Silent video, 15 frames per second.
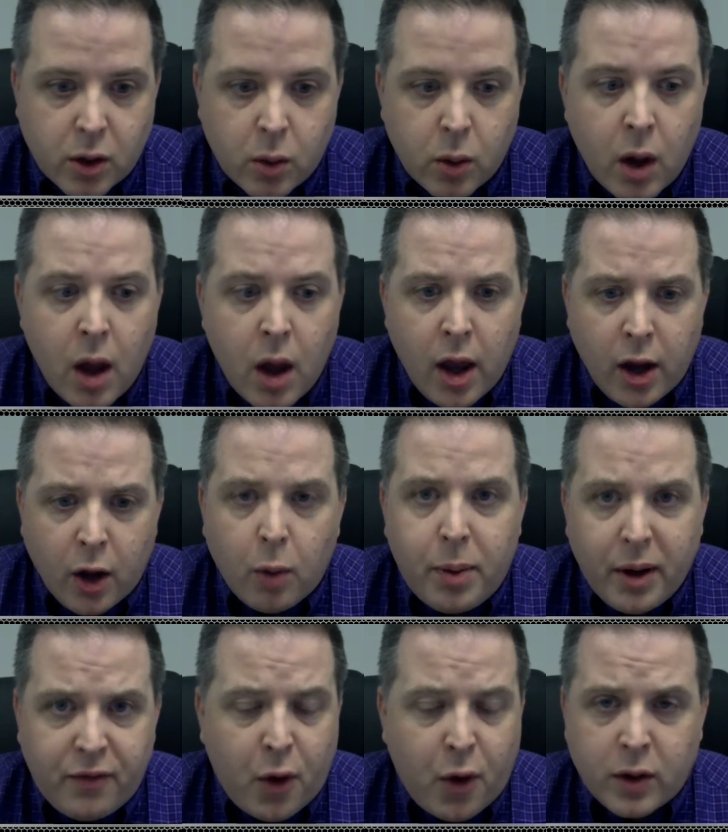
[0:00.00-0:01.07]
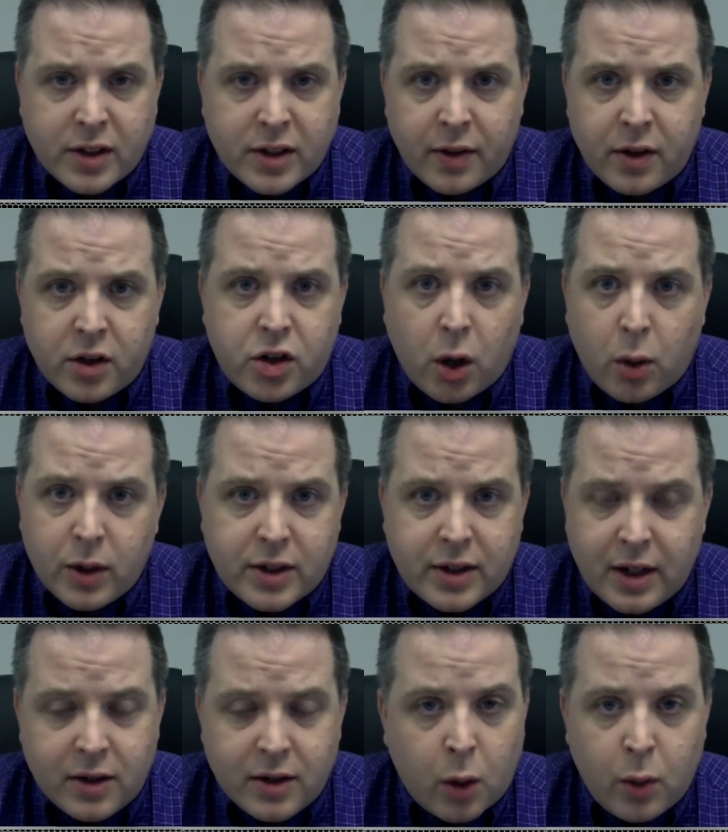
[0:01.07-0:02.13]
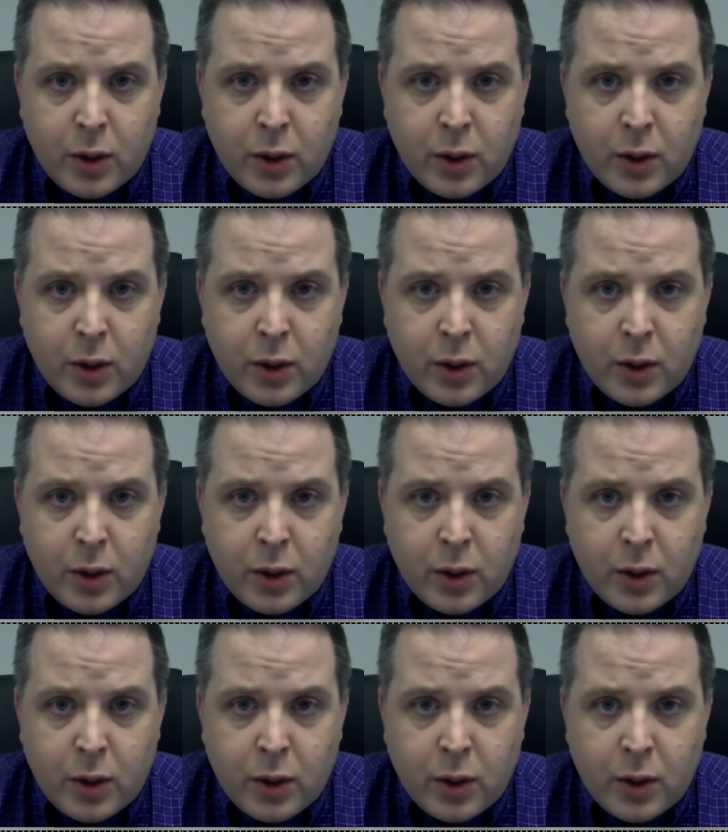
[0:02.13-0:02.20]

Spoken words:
So, a big focus on the show is